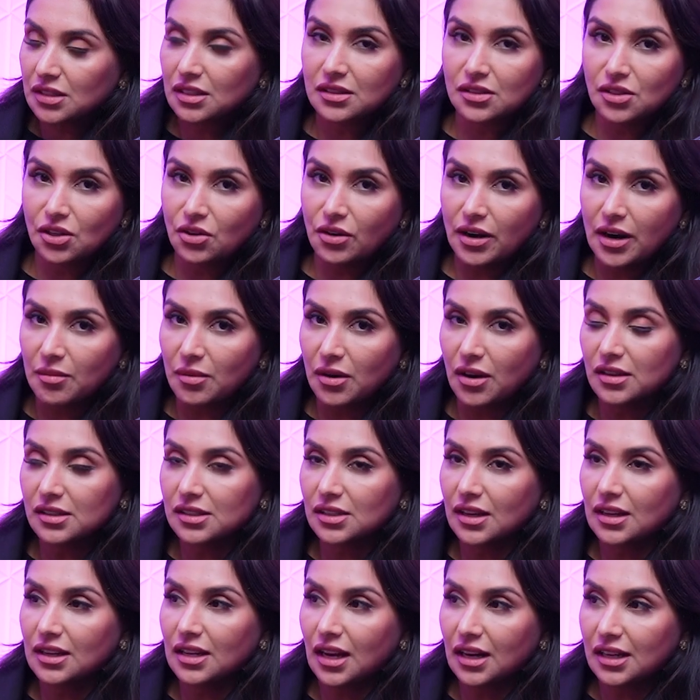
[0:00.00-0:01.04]
That's our
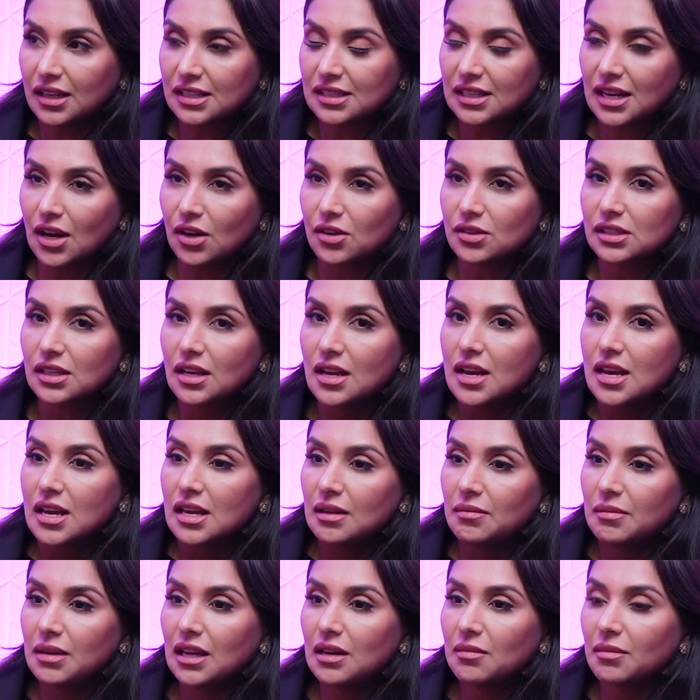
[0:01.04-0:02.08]
grandma's at Nani's house.
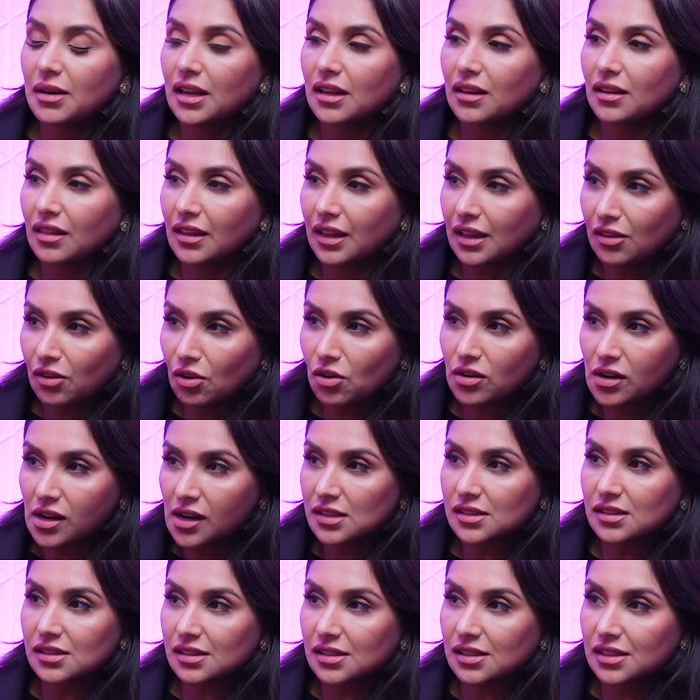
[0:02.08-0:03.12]
Me and my little
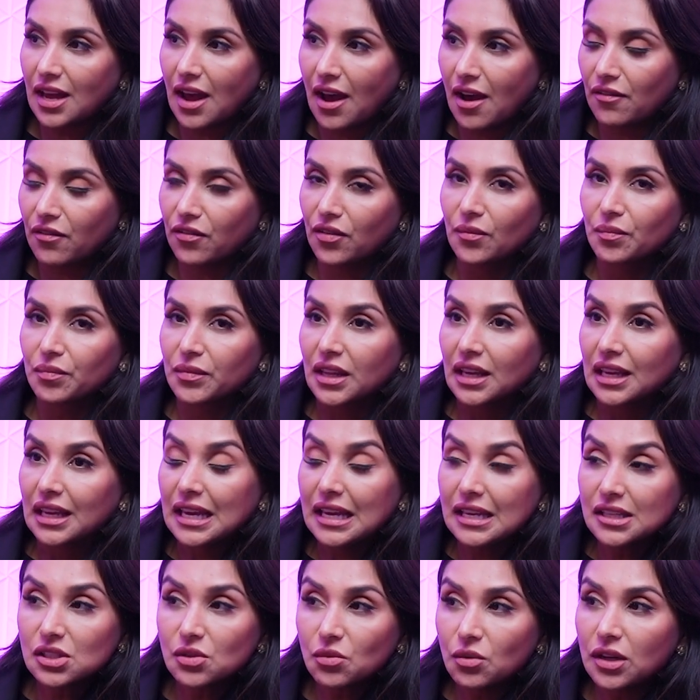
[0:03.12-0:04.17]
cousin Seth,
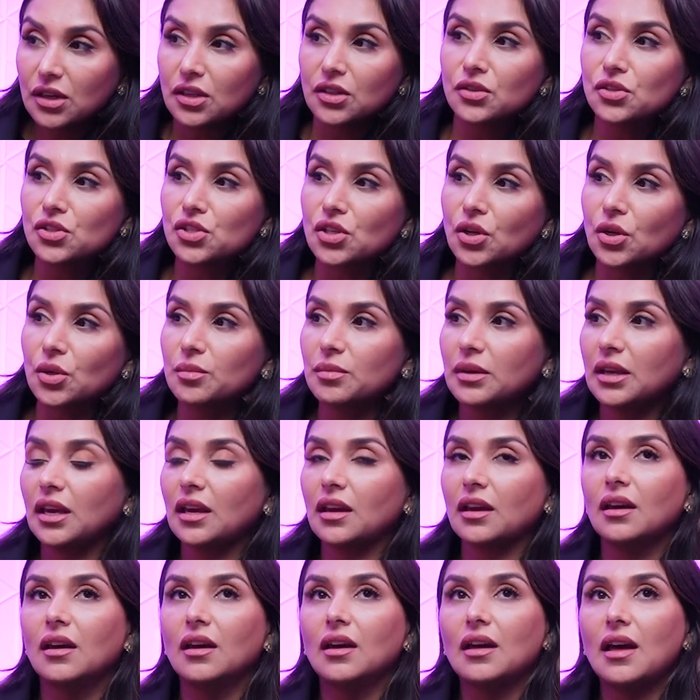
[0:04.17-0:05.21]
he's the one who showed
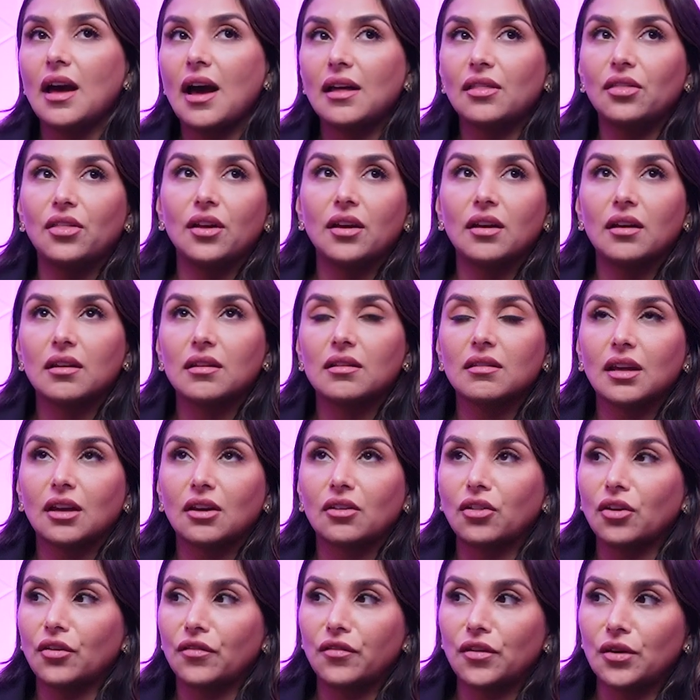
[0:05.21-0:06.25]
me it
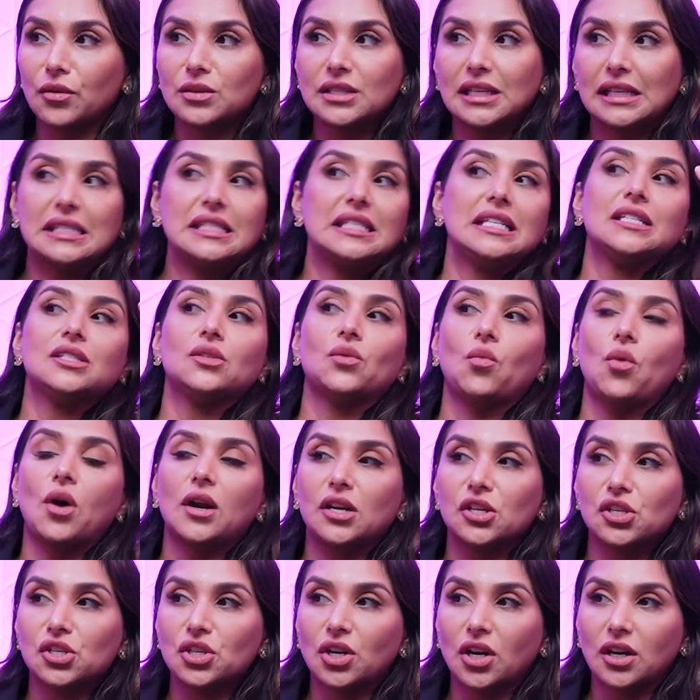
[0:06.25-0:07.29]
was like season
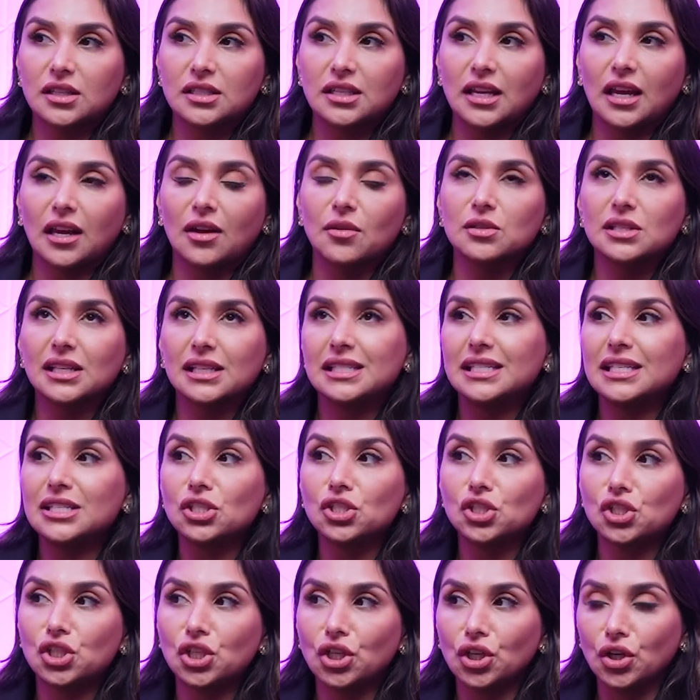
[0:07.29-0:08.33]
1 of Shark Tank. It was like
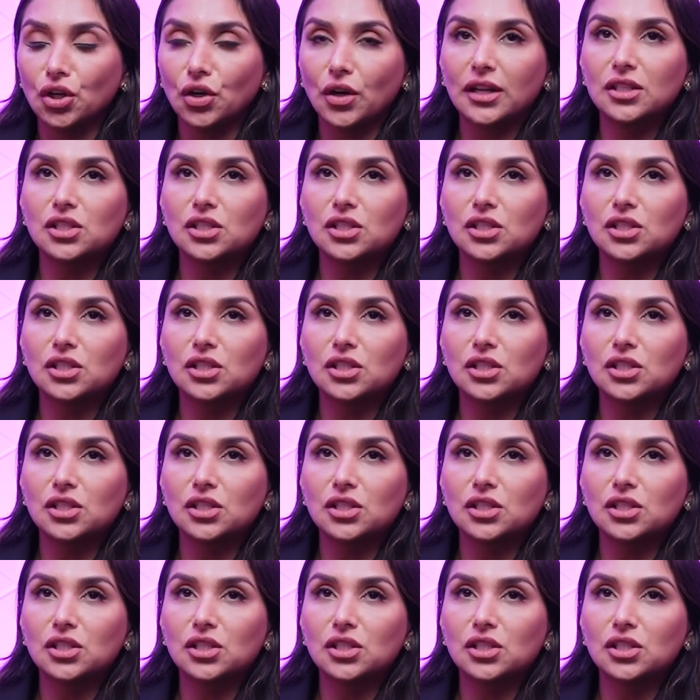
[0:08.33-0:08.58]
season 2.